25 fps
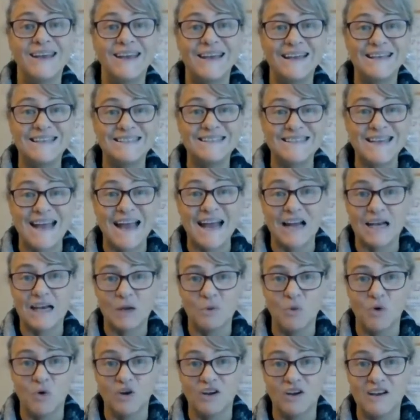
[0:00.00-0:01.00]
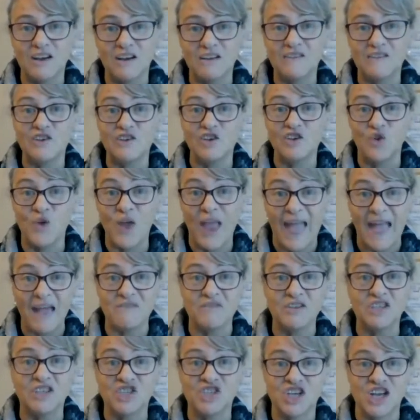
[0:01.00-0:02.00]
exactly what it that you
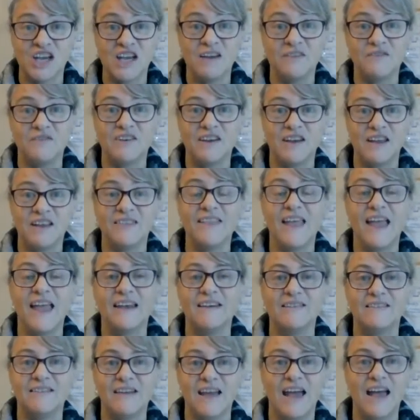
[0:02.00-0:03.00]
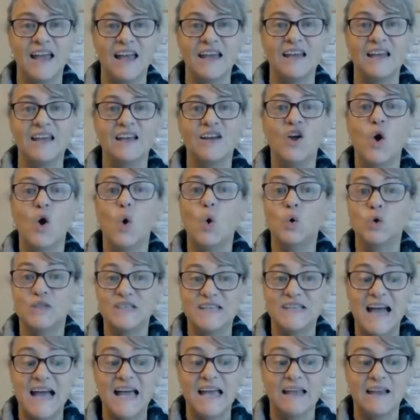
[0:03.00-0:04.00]
have achieved in that day or
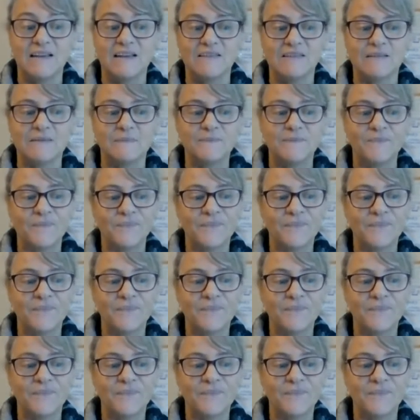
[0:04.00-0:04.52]
days.